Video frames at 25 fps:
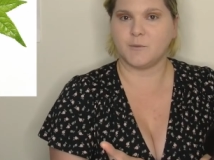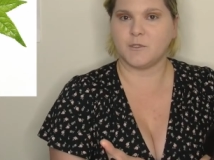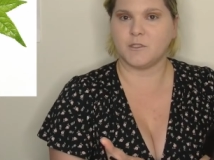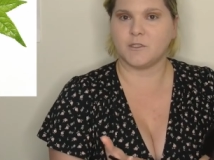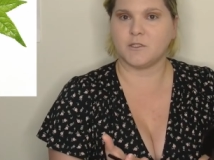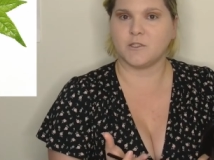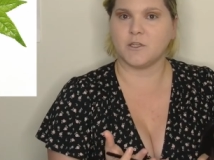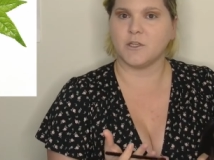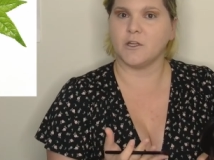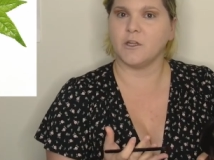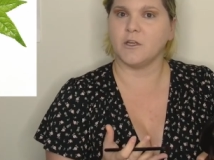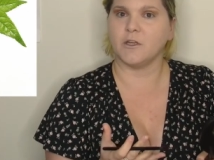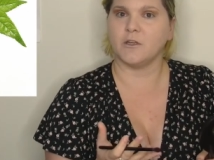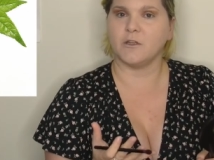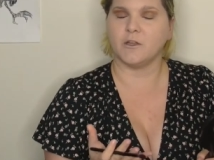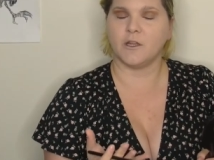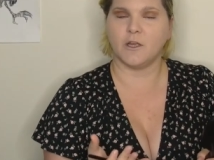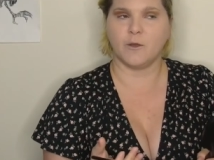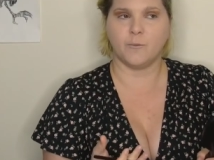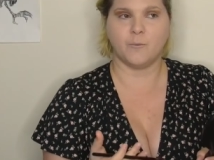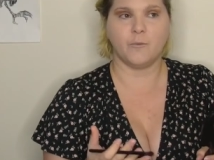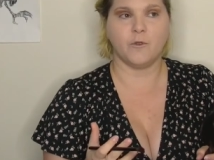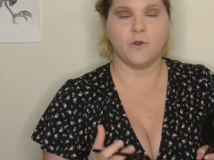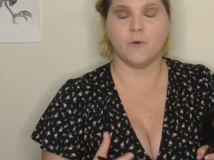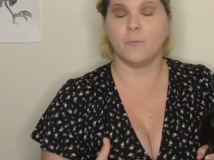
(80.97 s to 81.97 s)
So they're,
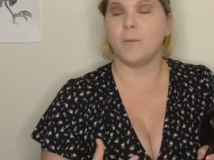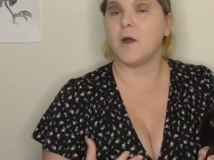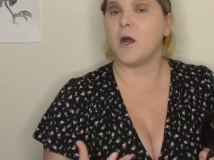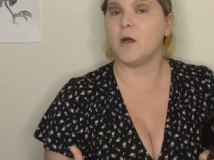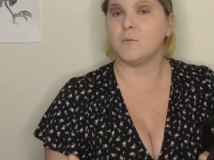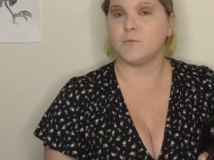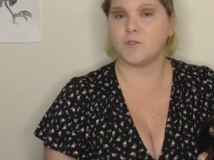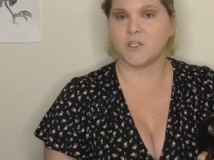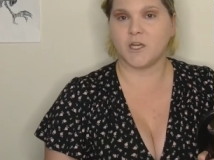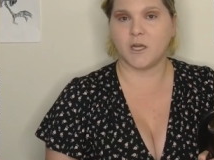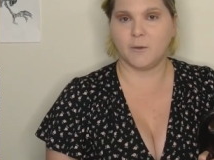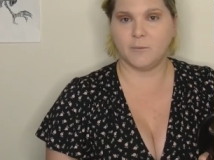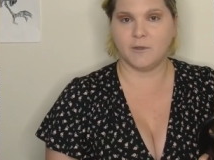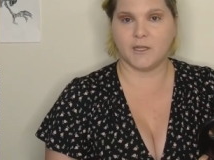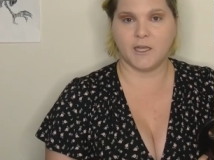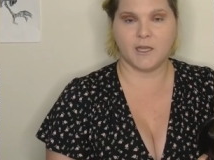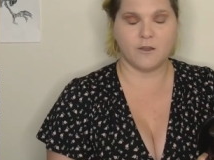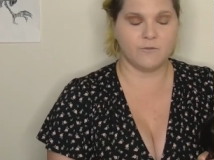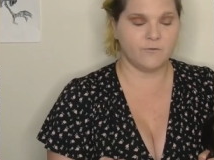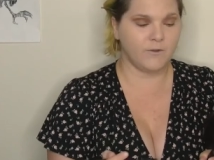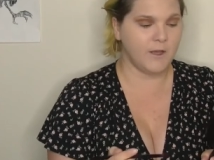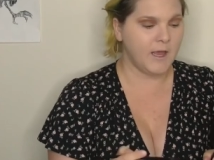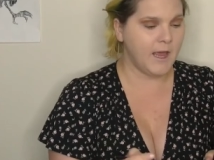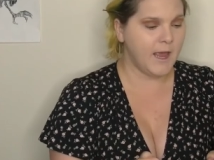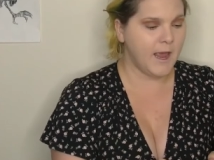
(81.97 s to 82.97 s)
they're, they're a palm shaped
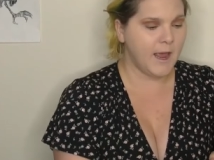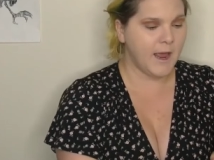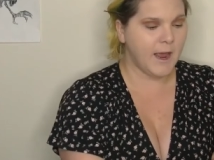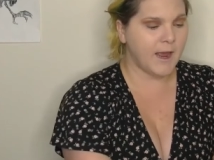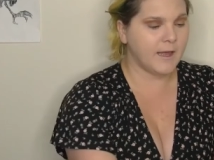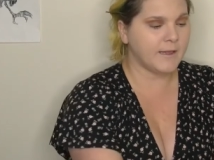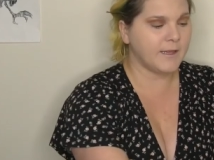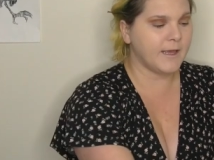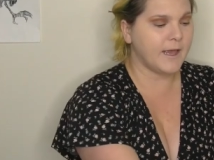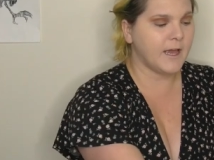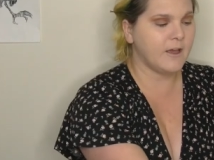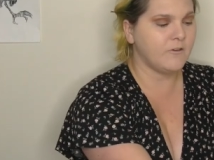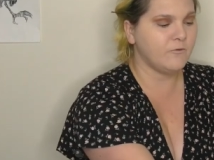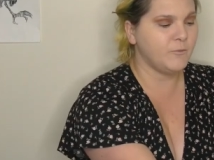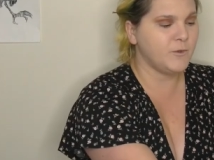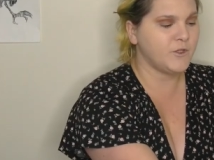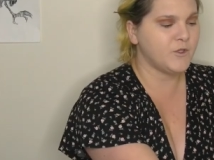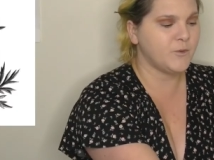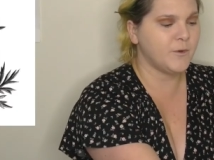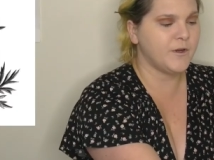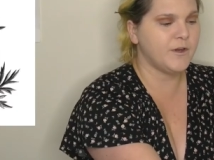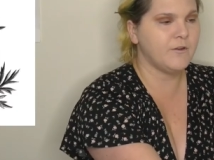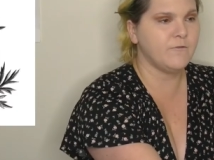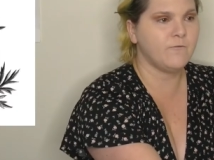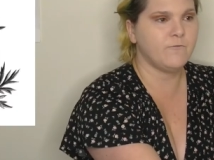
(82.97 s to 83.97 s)
leaf and they have
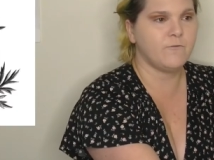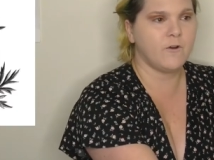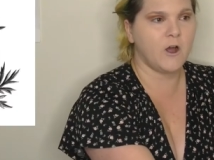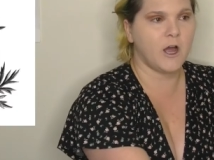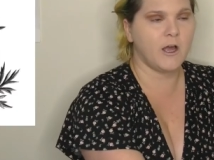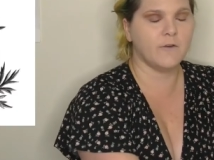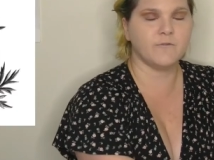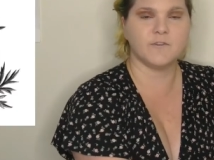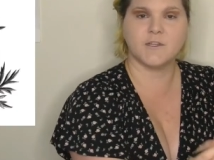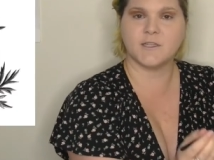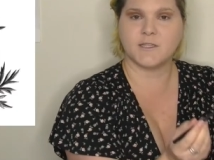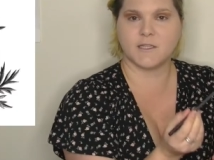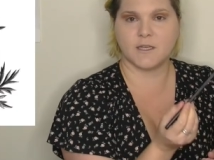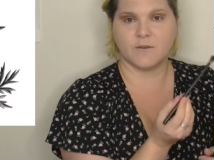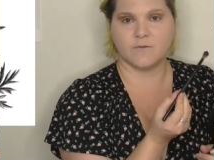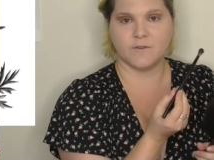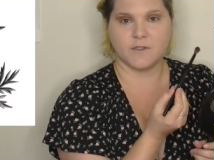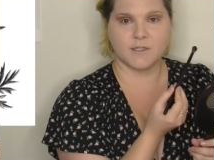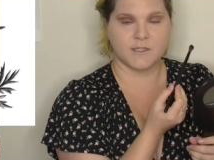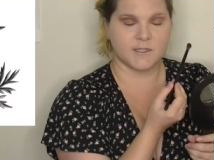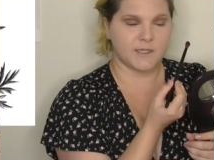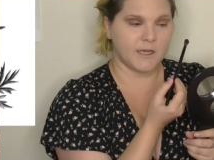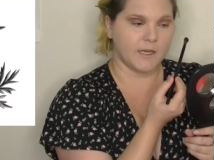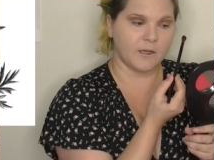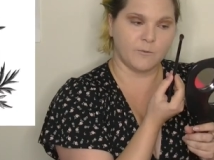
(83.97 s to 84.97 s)
between five to seven
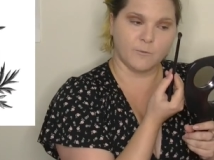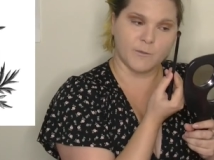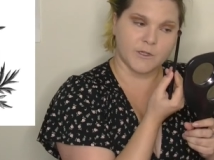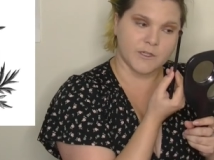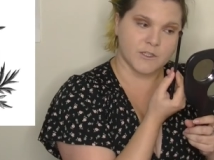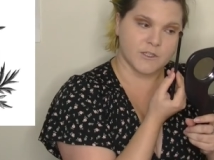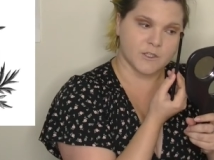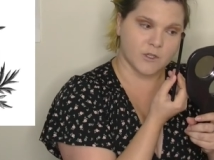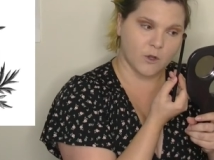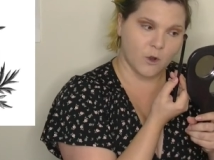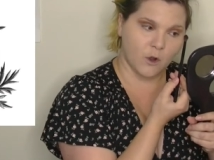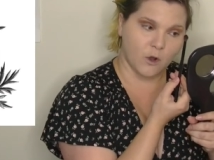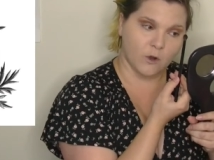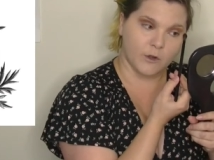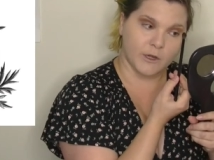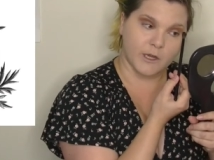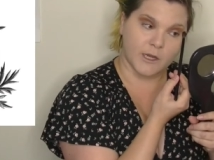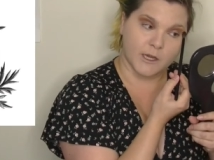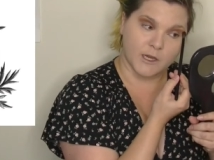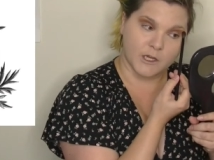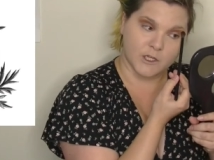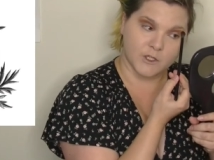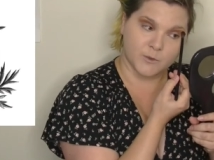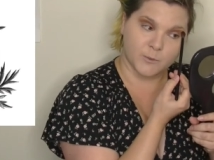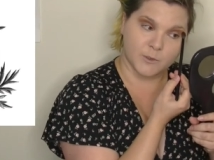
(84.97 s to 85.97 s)
segments on
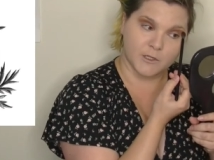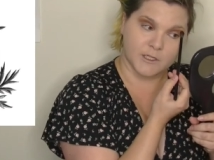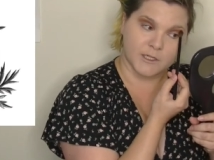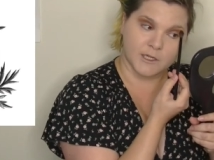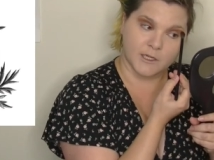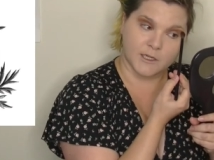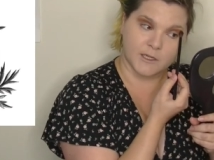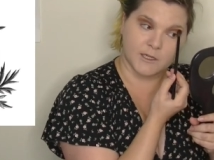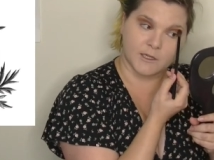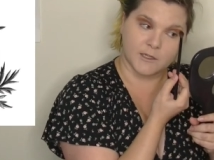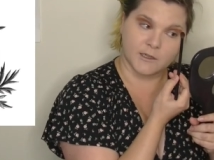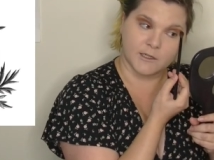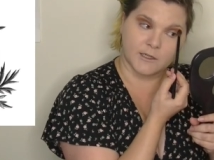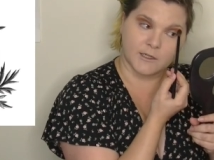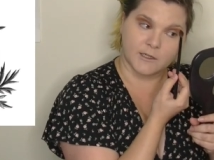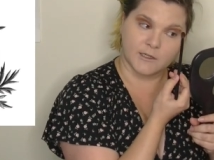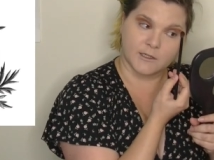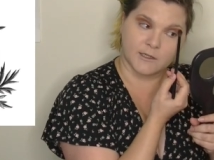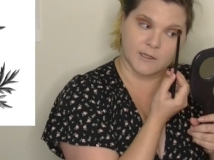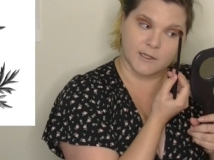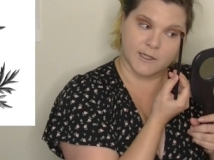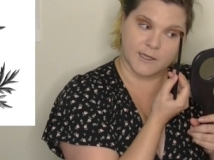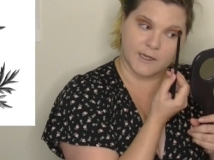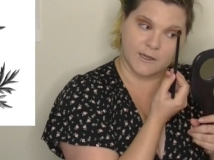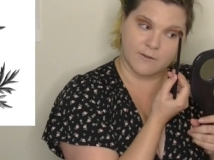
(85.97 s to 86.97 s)
each particular
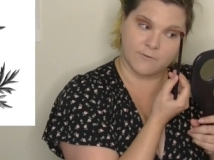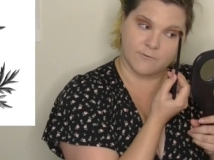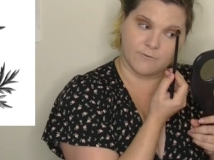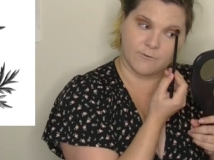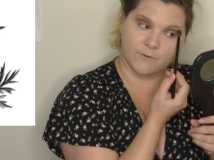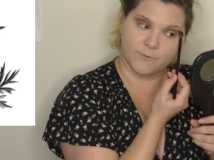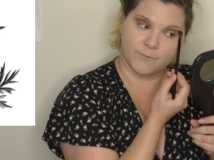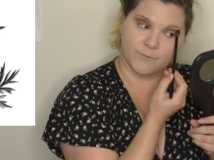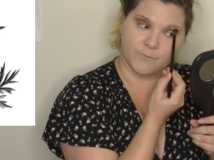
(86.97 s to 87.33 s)
leaf.